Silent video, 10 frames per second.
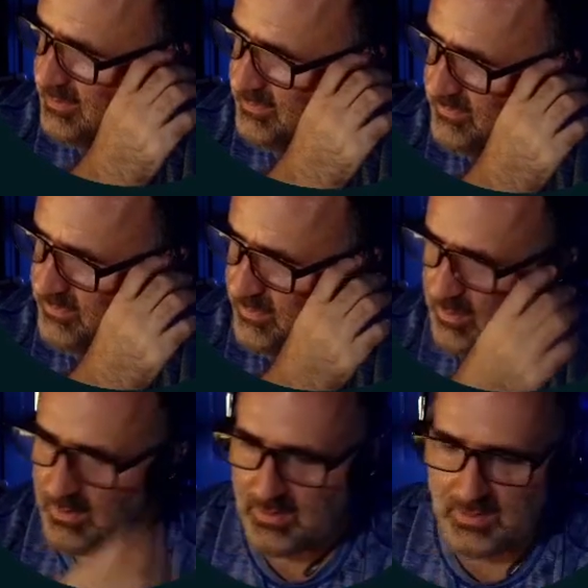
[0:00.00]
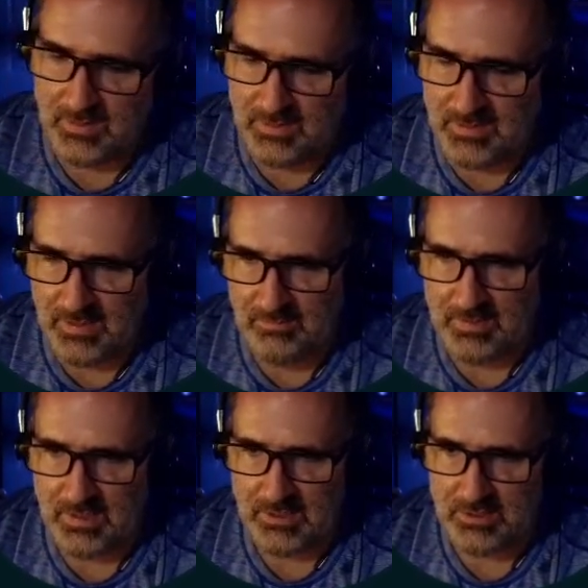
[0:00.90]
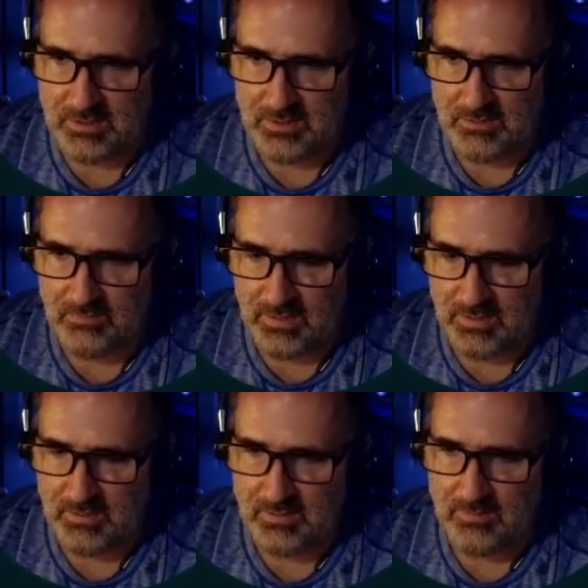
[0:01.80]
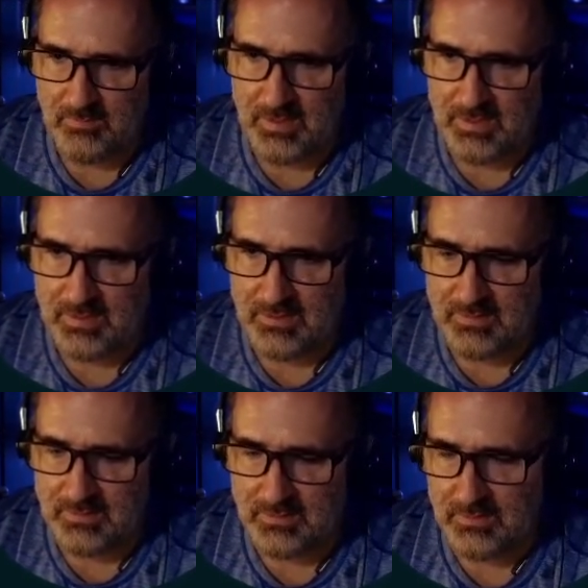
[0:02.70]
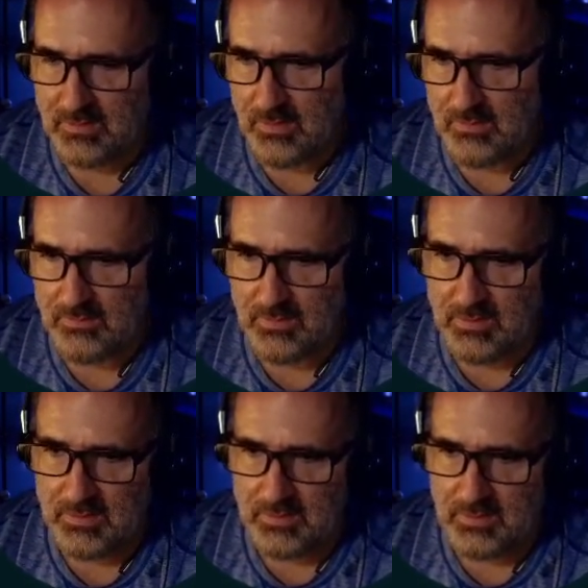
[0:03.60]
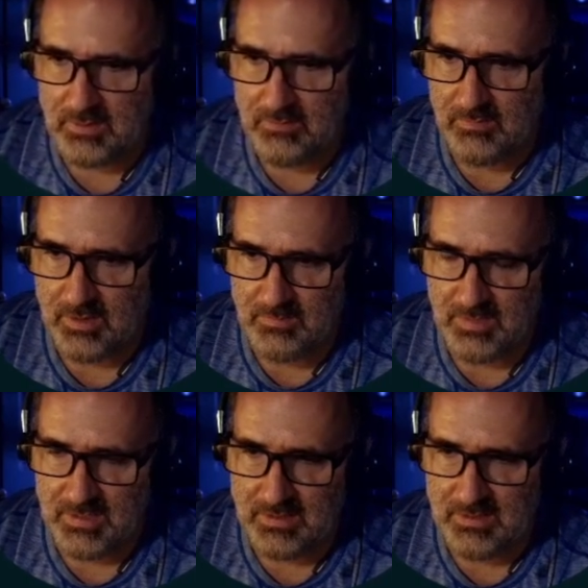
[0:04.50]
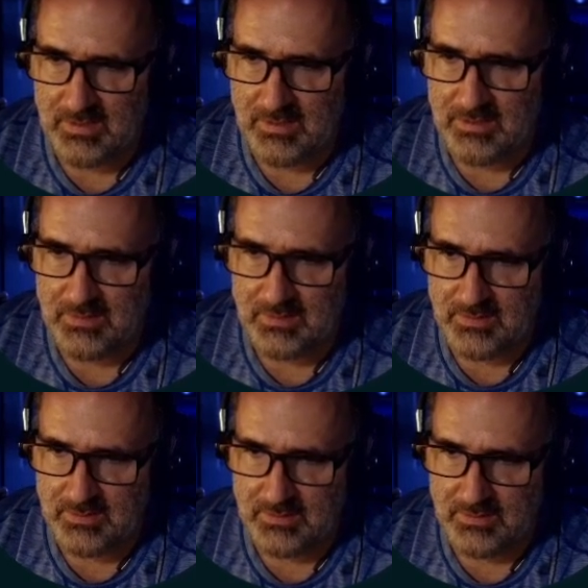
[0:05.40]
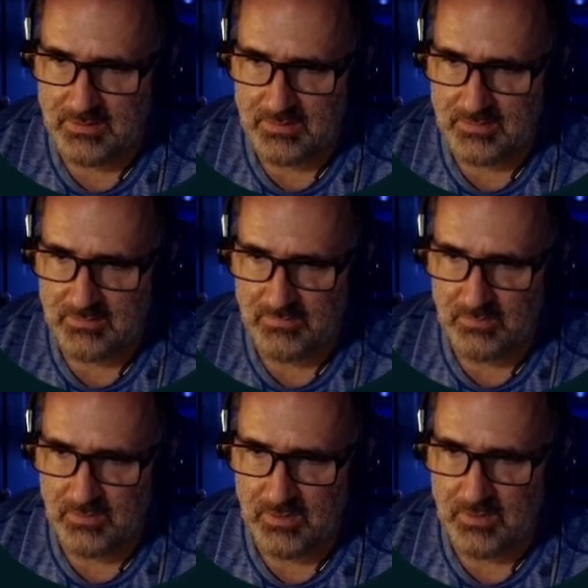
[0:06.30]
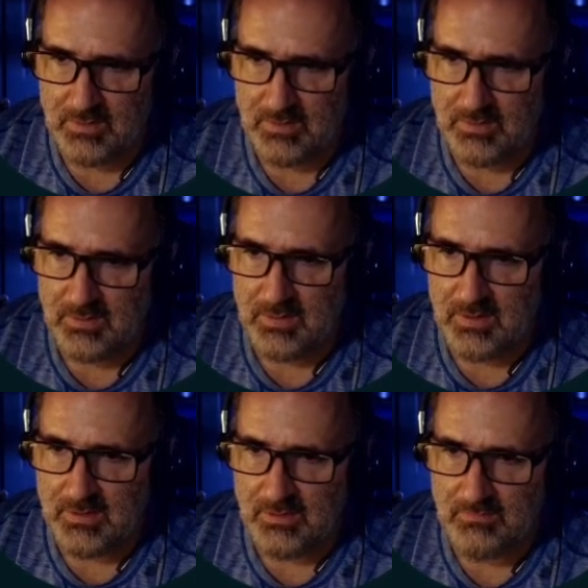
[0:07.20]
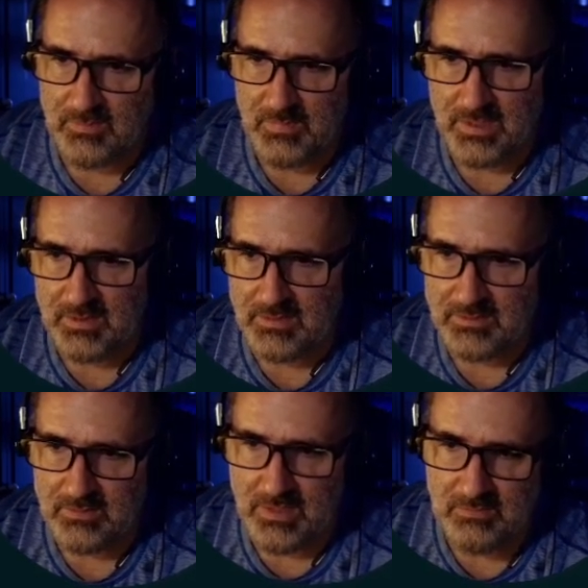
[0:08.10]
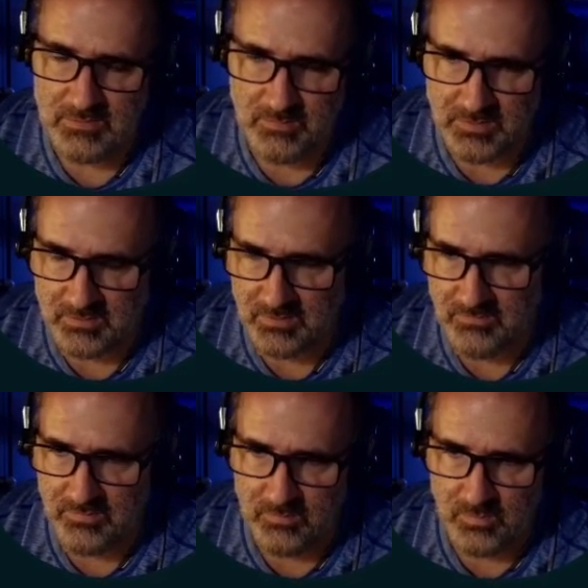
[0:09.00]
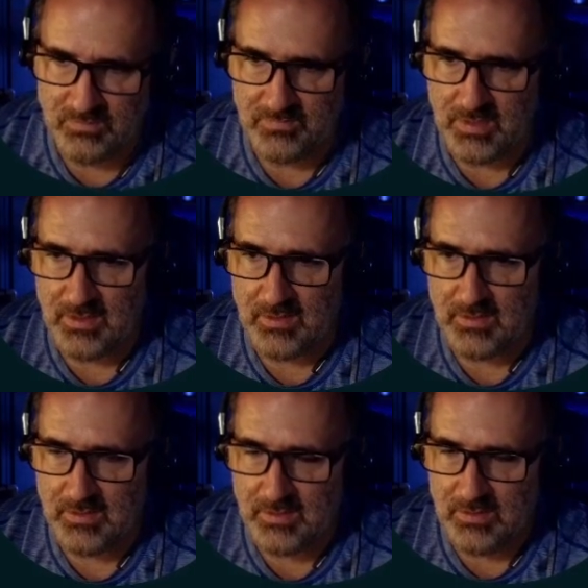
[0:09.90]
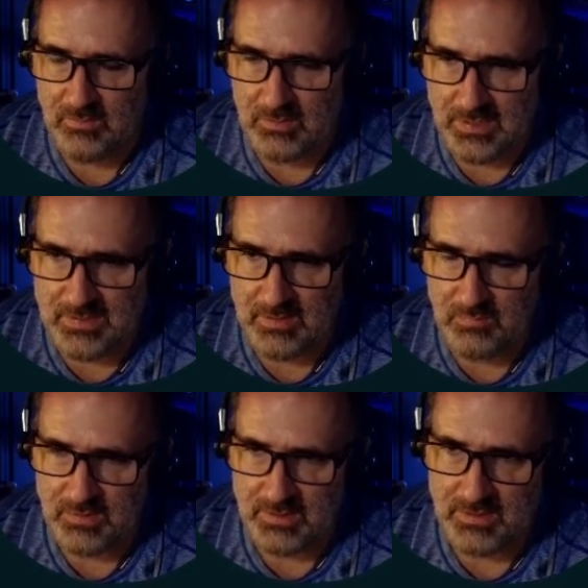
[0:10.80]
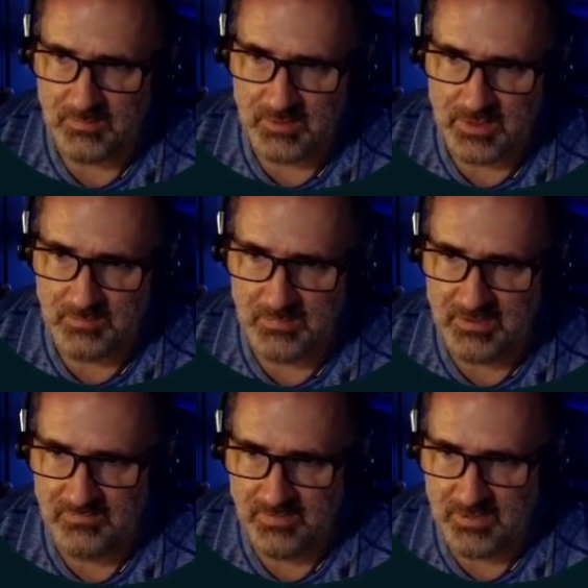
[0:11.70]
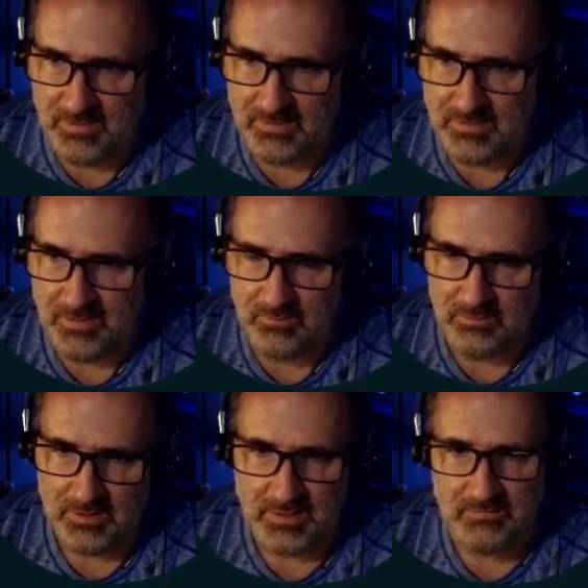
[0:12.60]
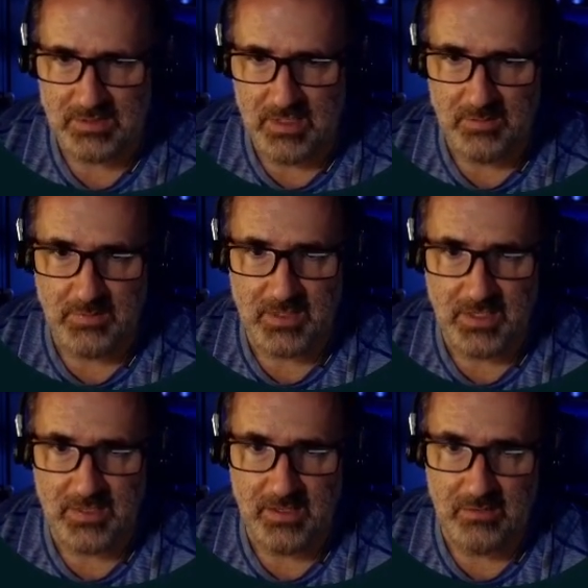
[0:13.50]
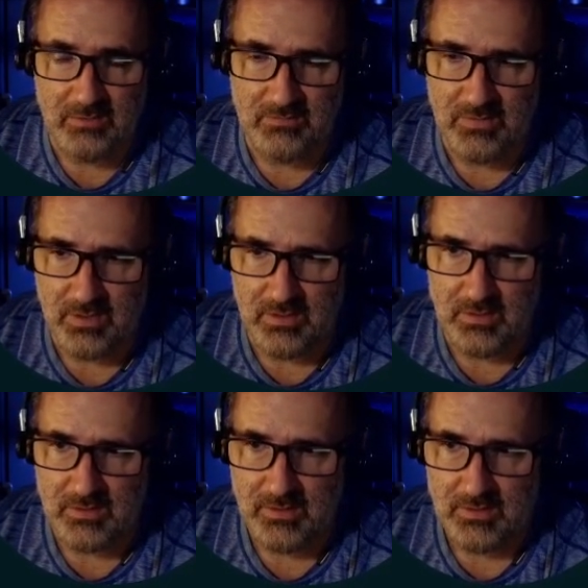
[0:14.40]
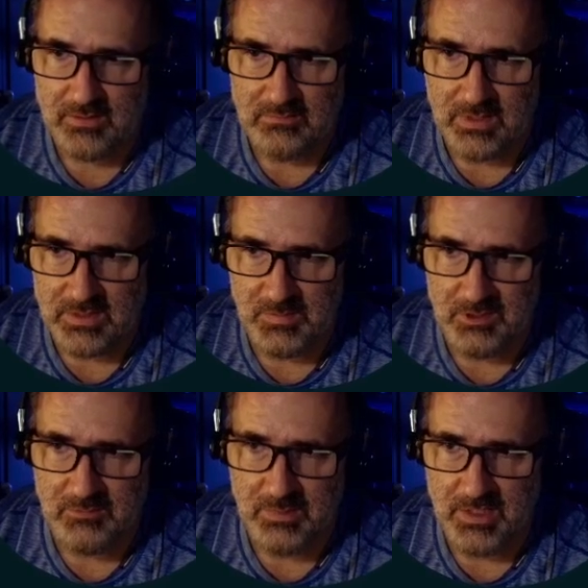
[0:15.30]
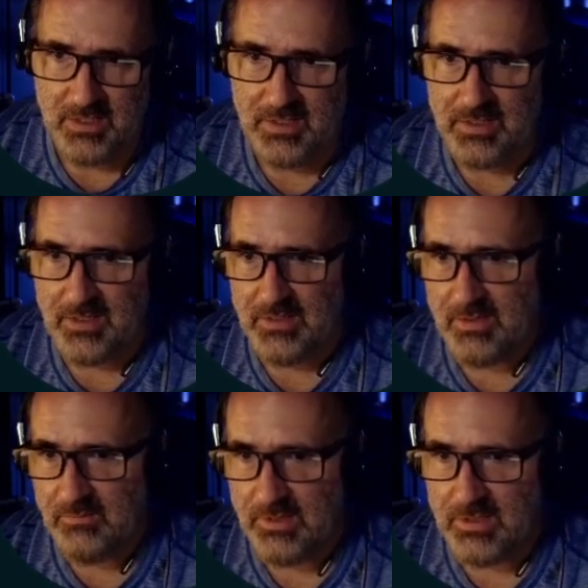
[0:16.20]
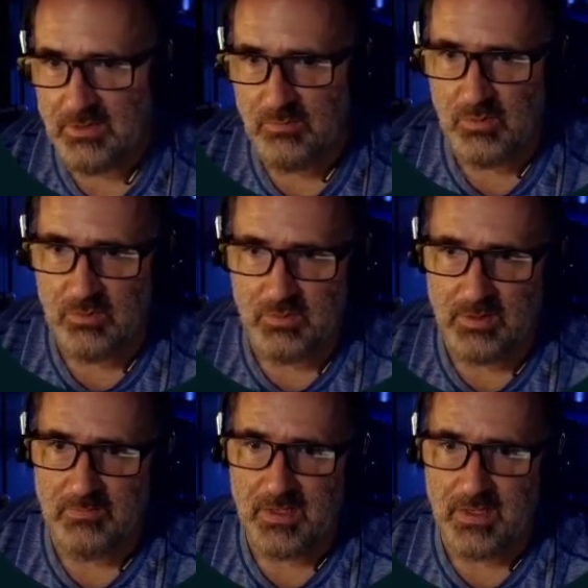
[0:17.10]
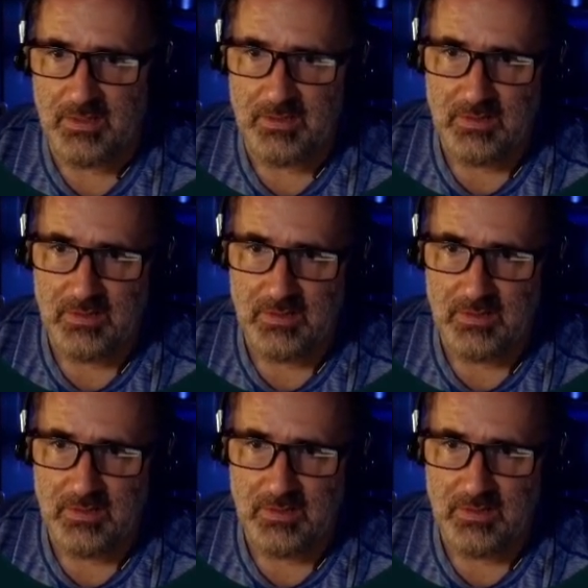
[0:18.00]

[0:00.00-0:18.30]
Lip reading: before. Now we actually need to run make. So you can run make clean if you want, and then run make. So now it's building the firmware file. We'll end up with a clipper.bin file, and we're going to have to copy that out of our Raspberry Pi, and then we need to program that